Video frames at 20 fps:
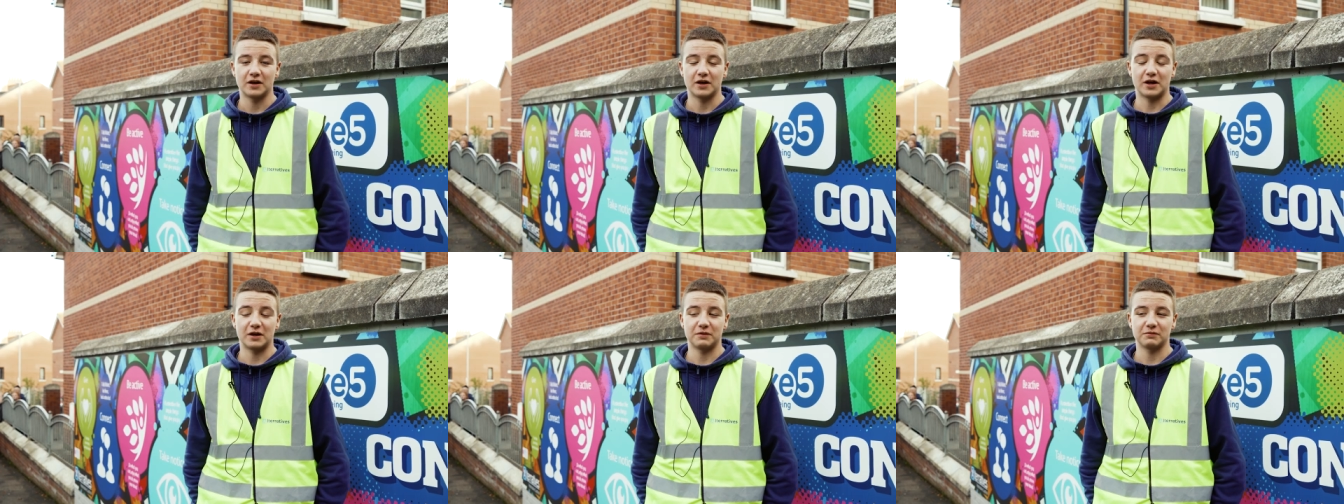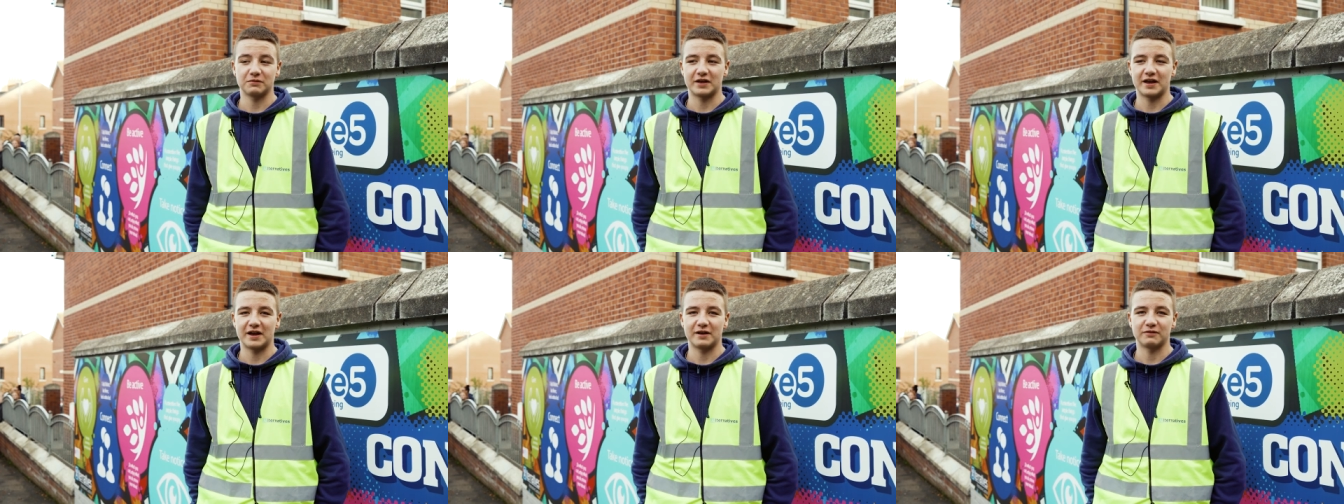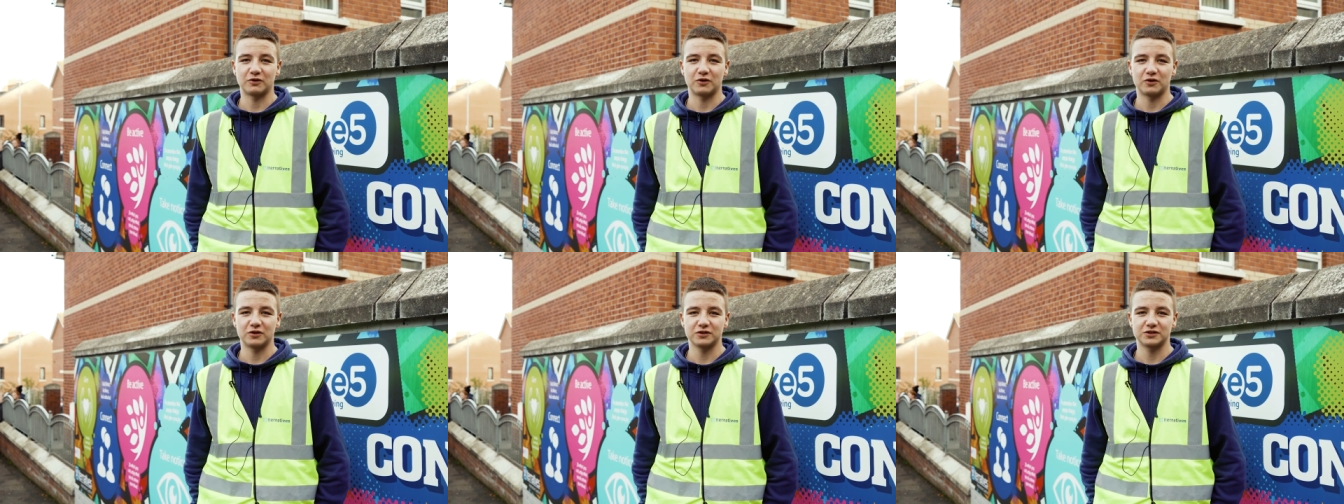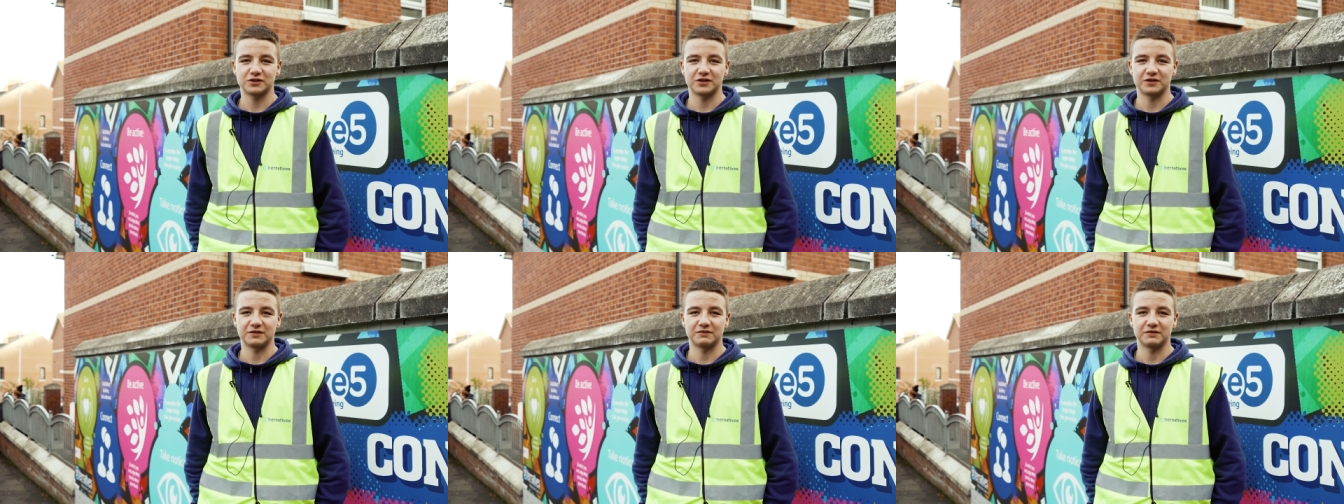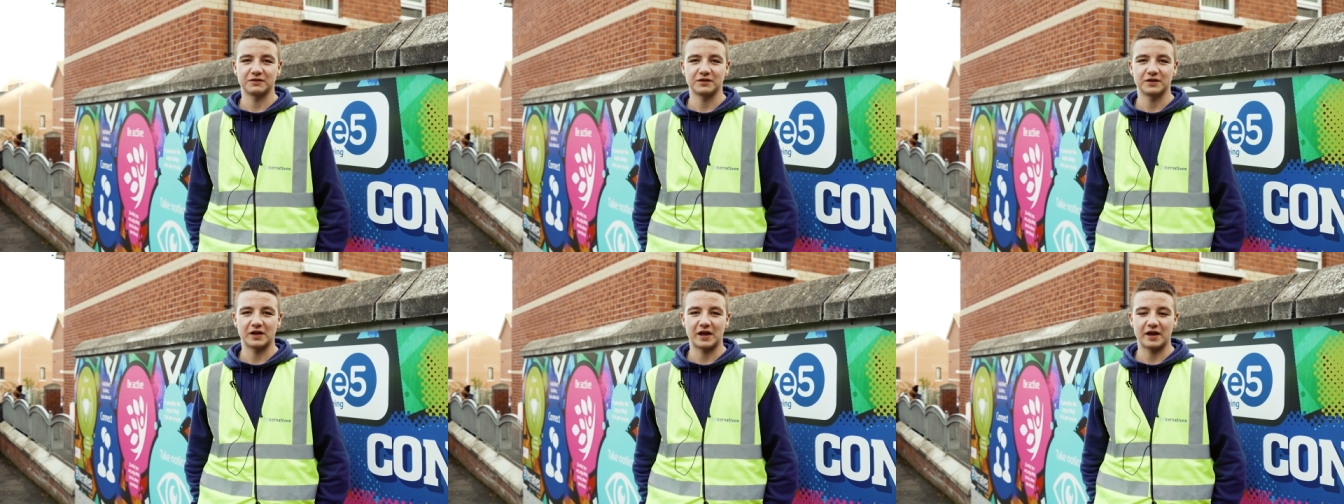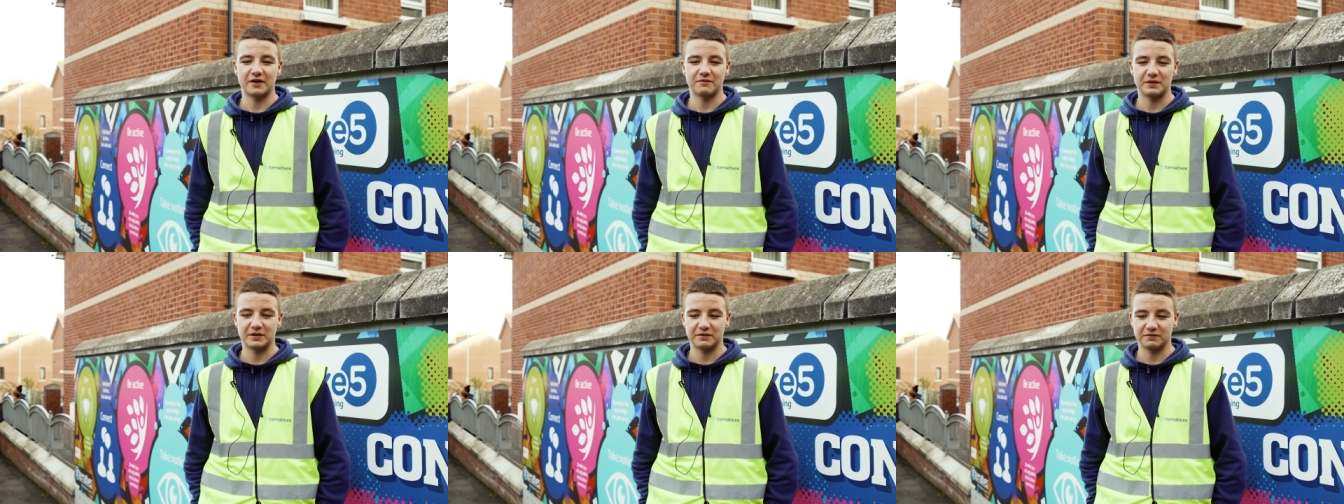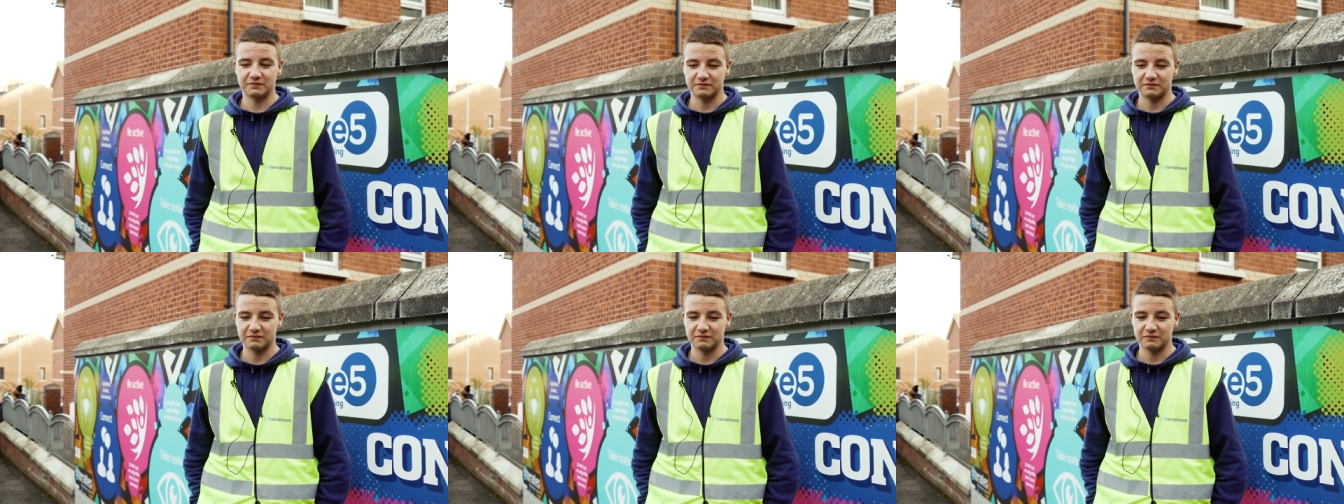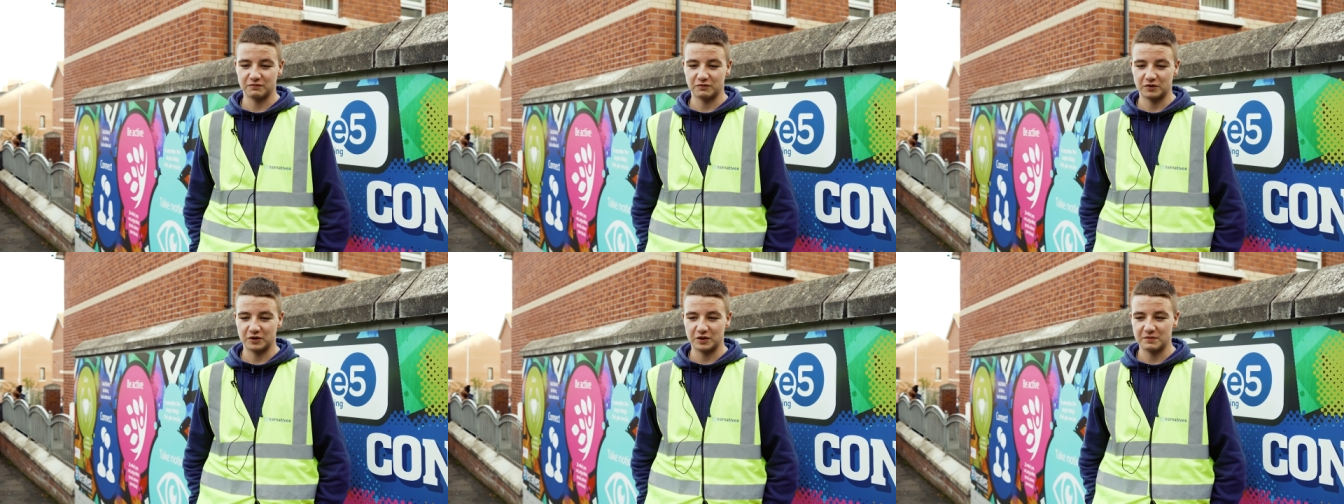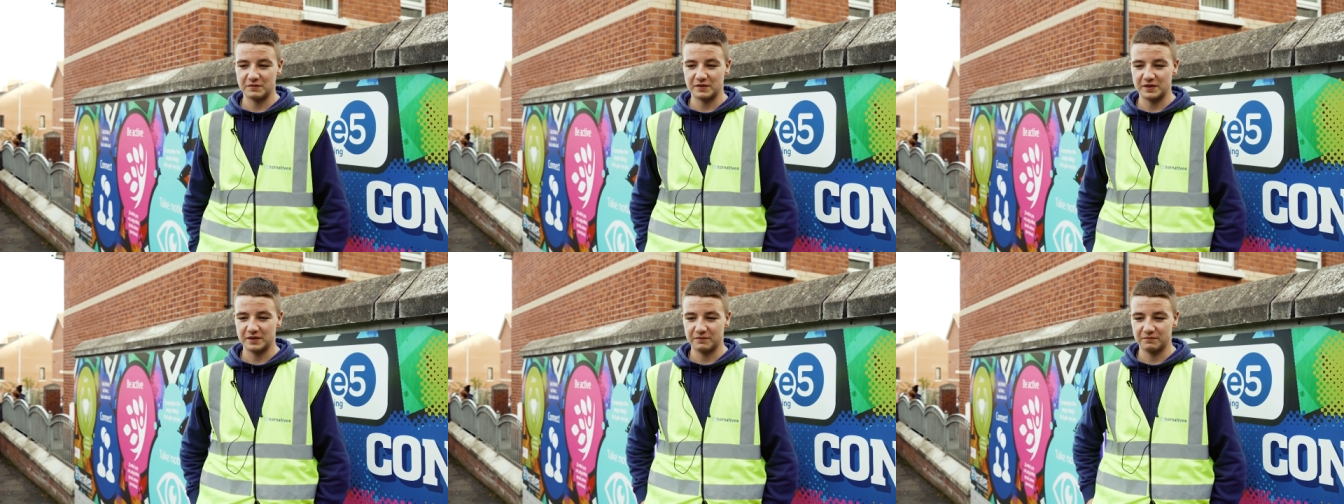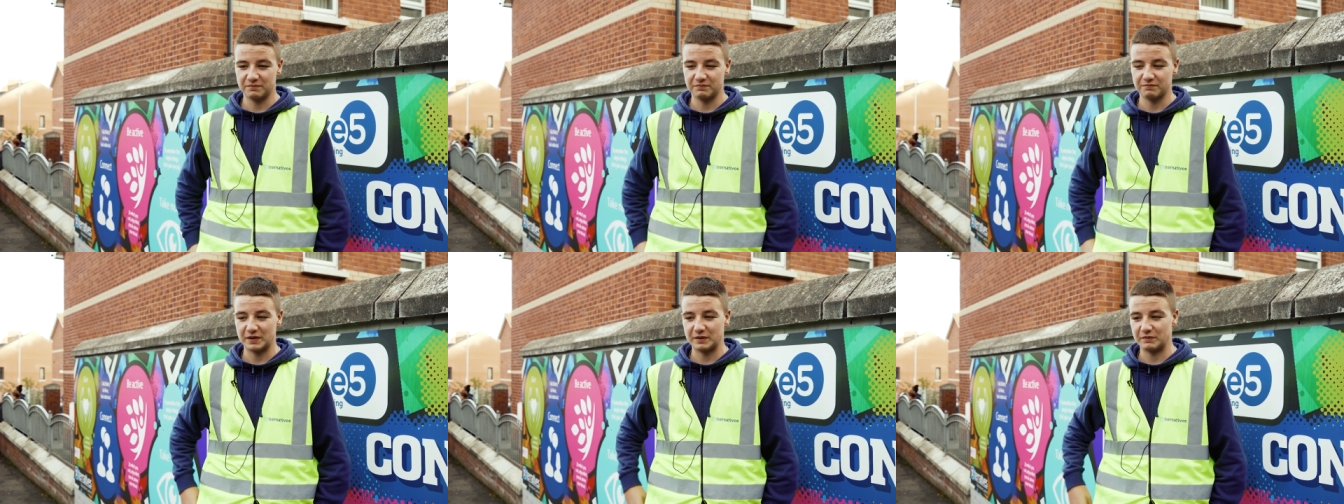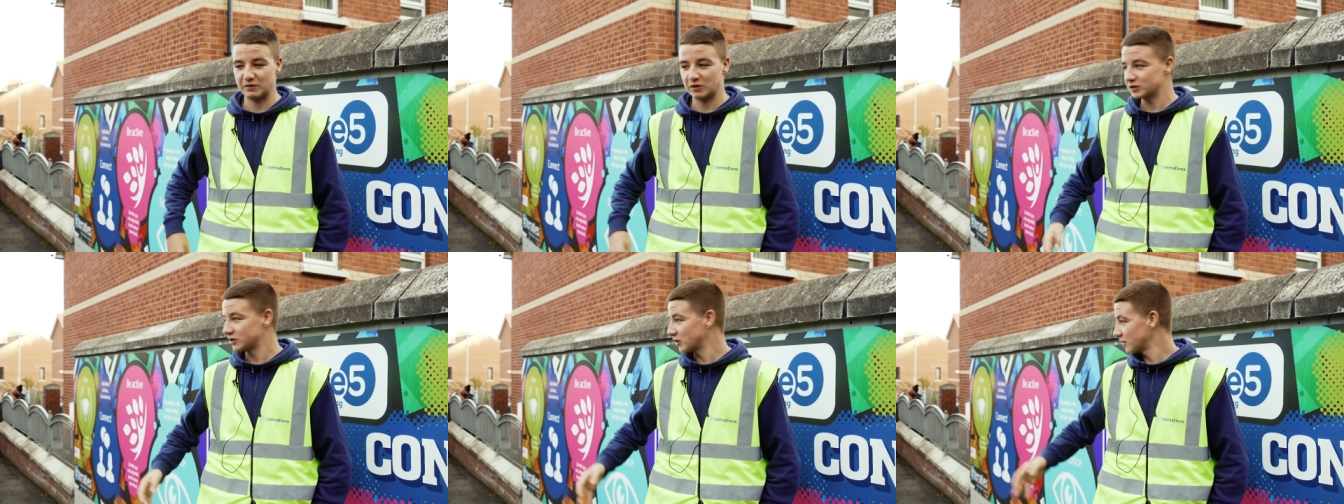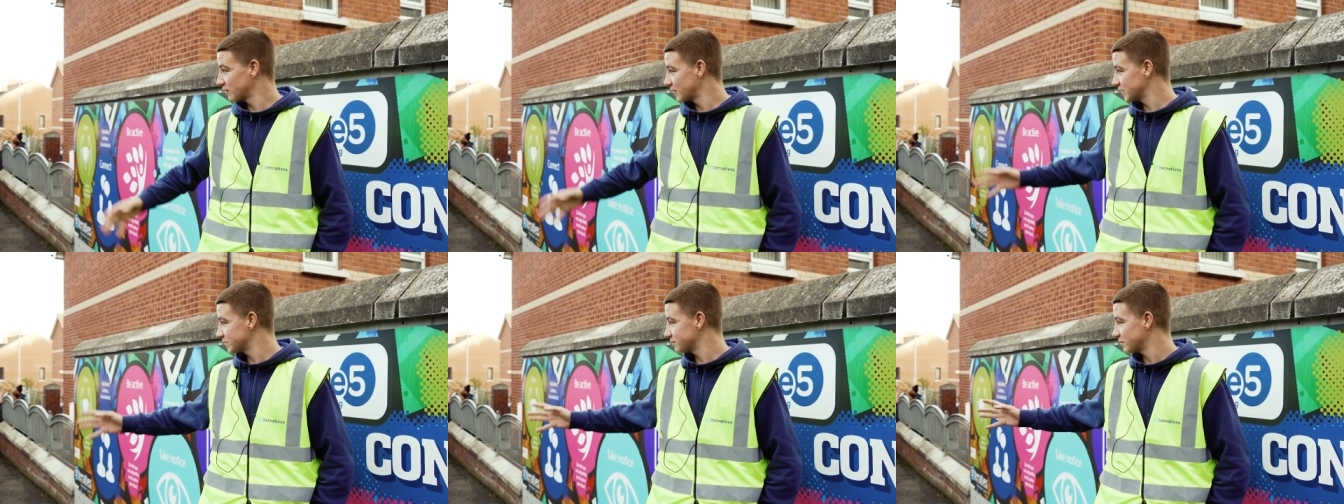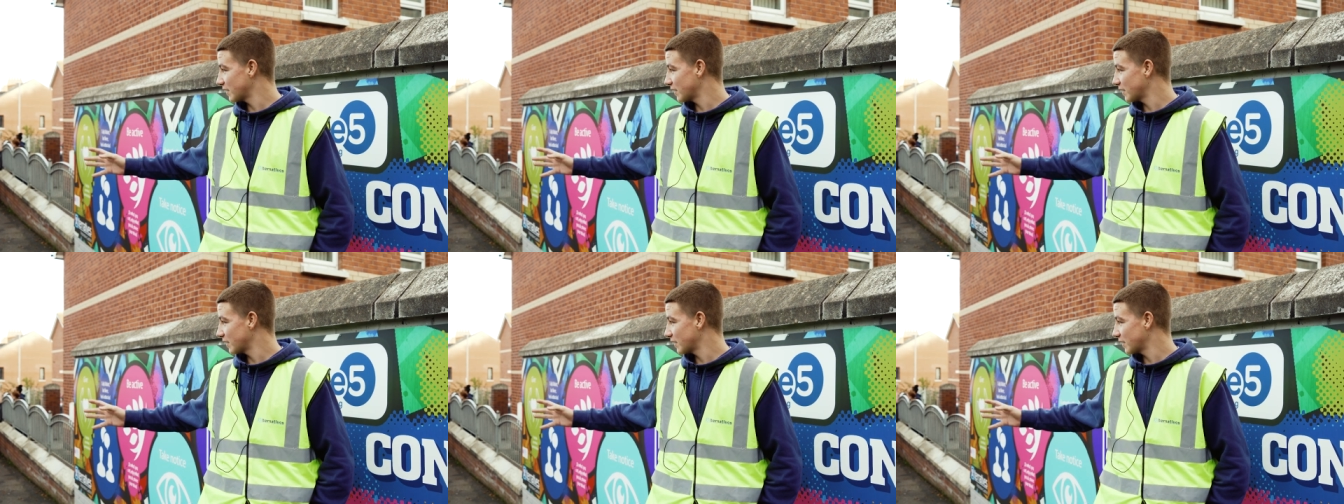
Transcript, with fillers: I'm Ken Ross, and I've been one of the main people that's done this.